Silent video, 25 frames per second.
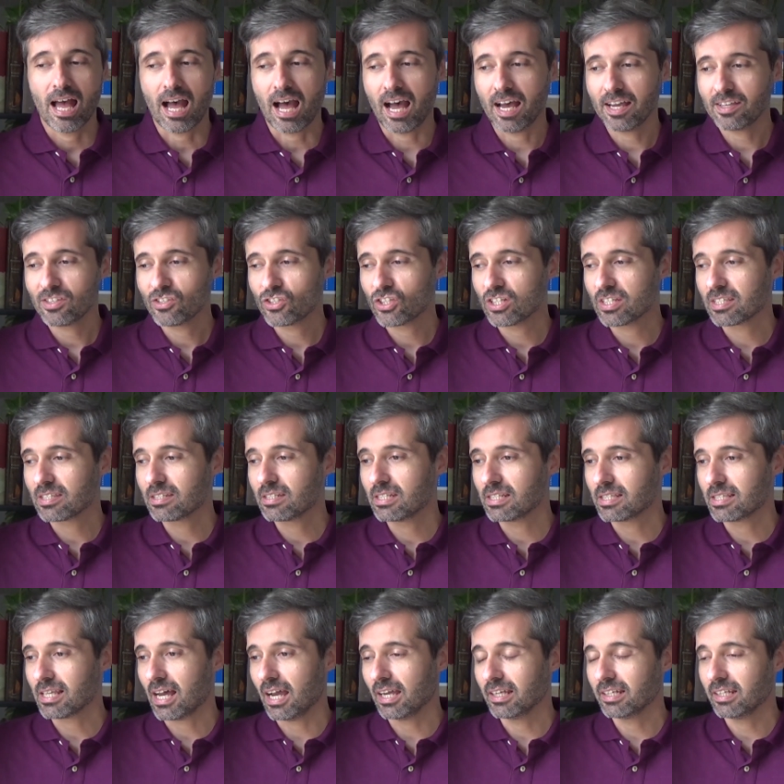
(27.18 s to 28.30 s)
I just
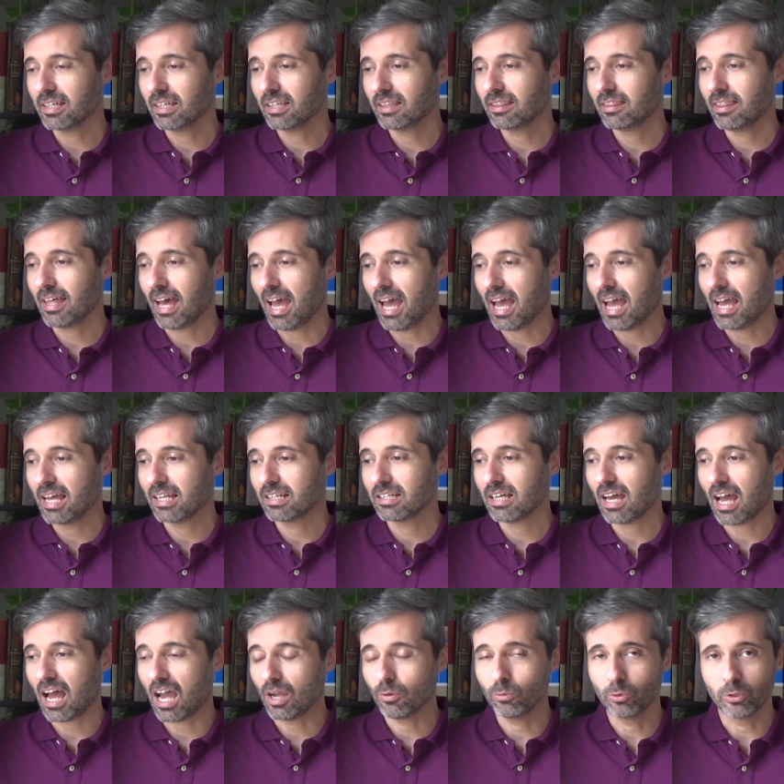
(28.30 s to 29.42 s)
decided that
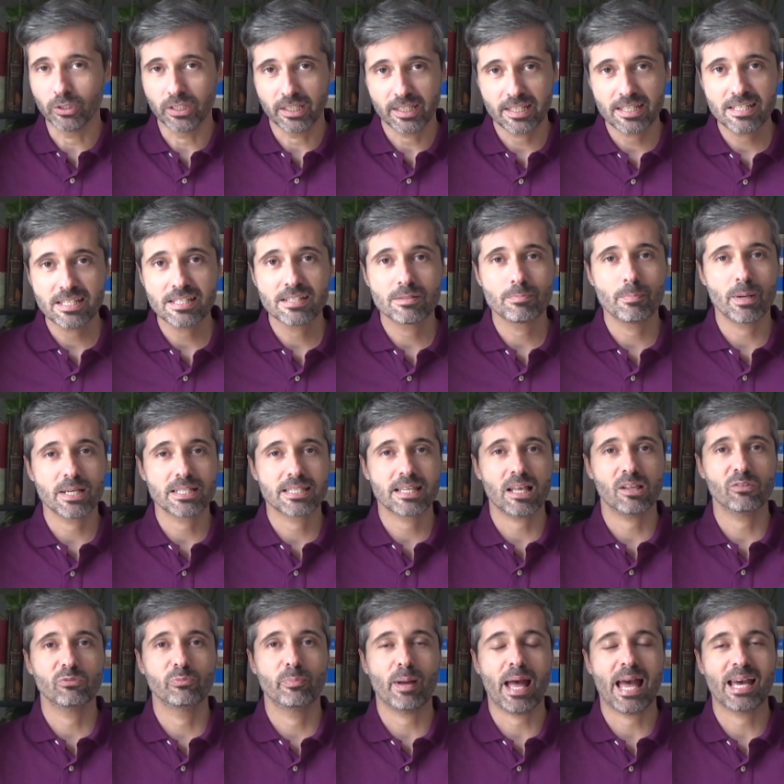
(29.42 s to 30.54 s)
I would ease
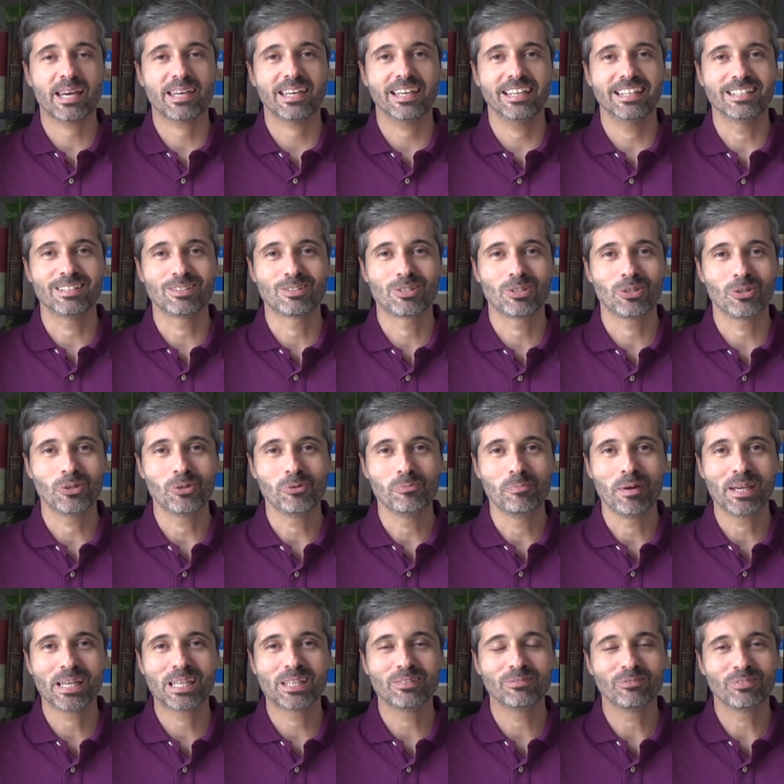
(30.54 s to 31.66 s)
myself back into
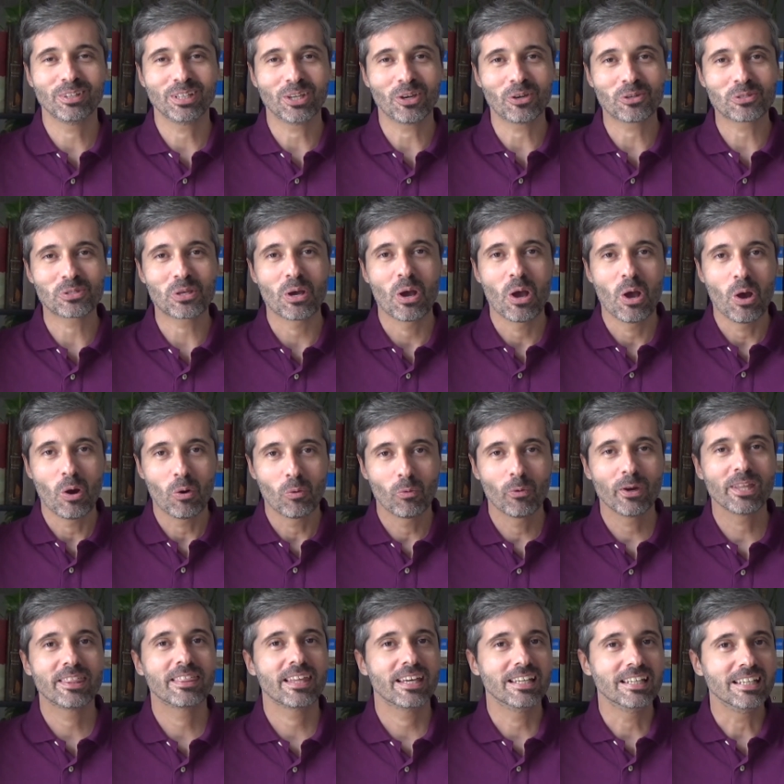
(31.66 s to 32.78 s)
making videos
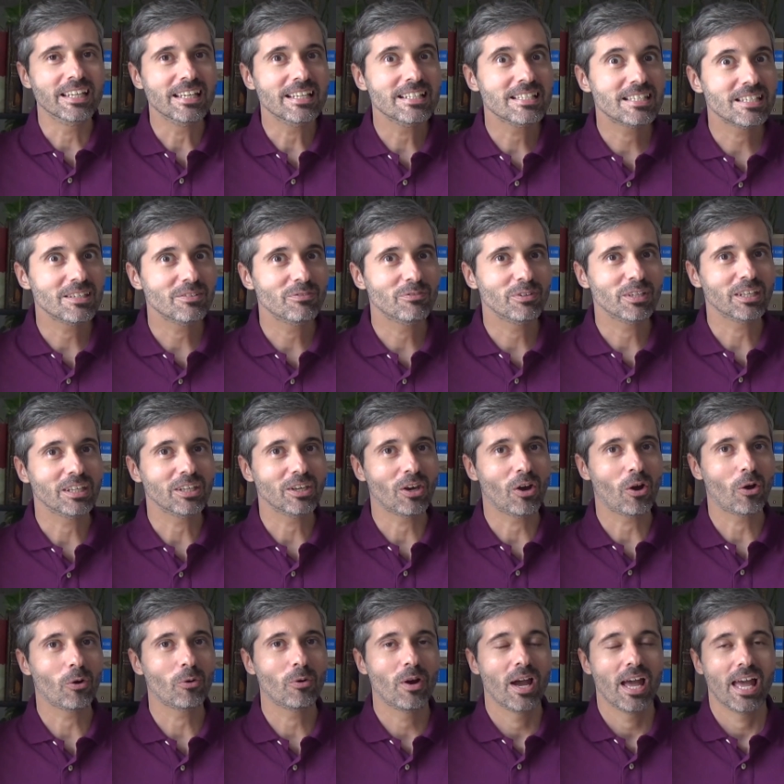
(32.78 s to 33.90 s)
with an easy
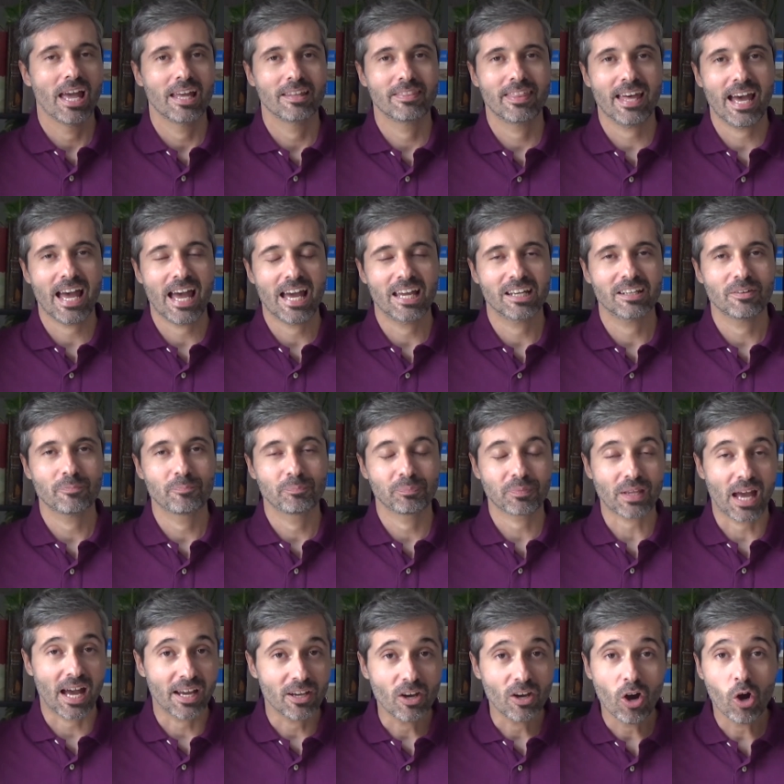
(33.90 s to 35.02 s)
video that
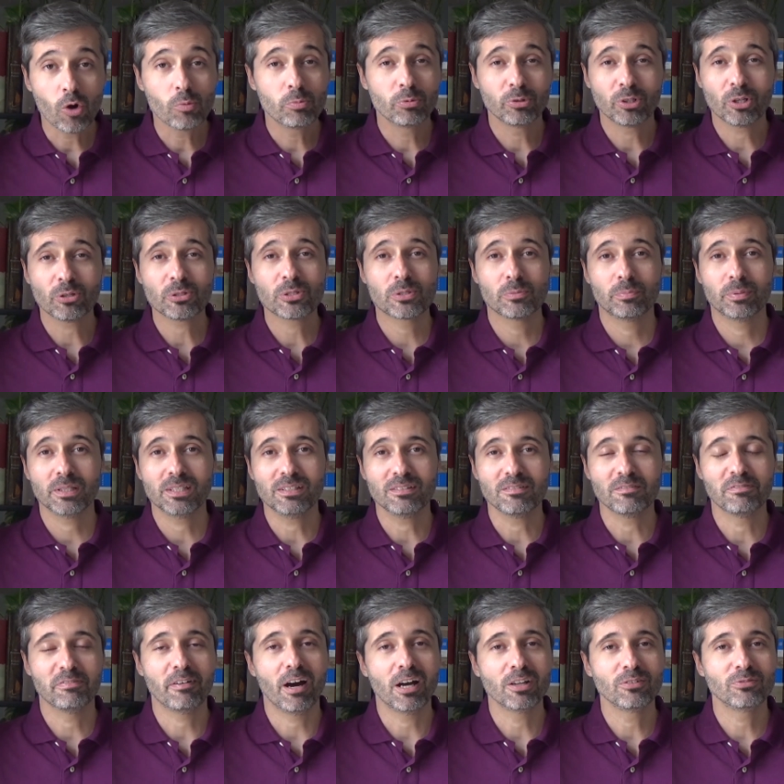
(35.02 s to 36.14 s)
I hope would also be
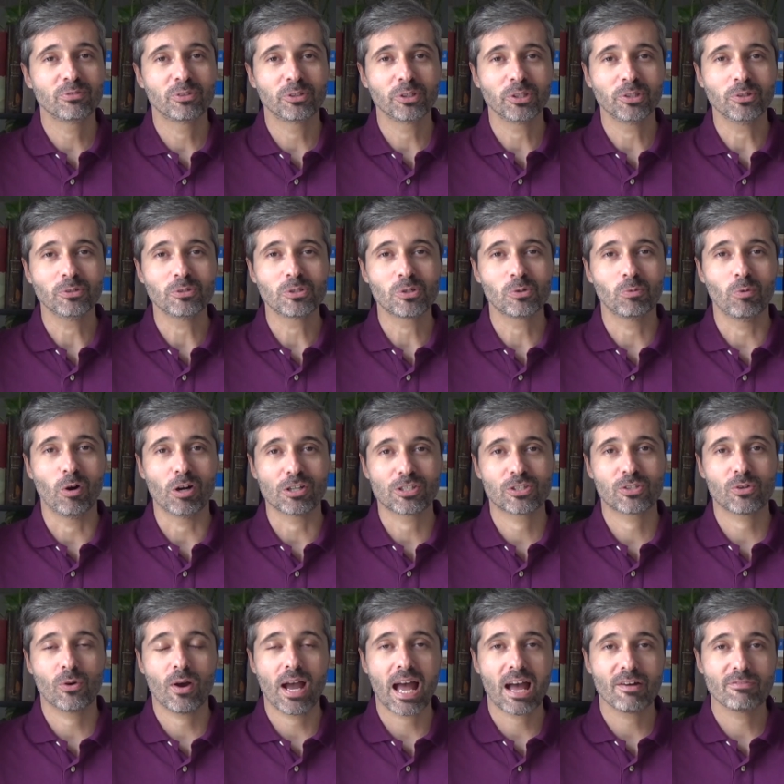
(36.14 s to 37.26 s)
fun for you to watch.
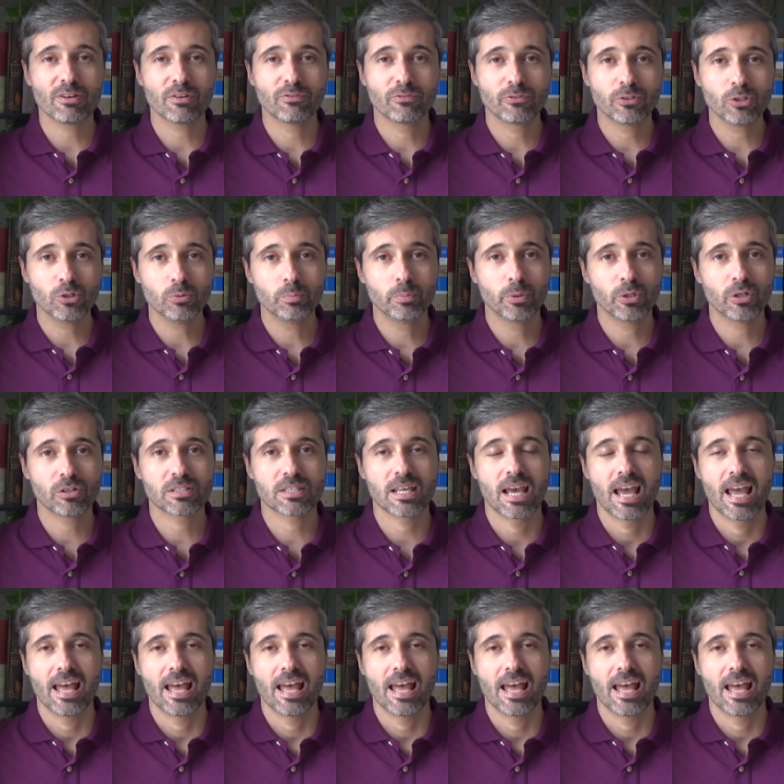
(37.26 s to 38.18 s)
So I have a few books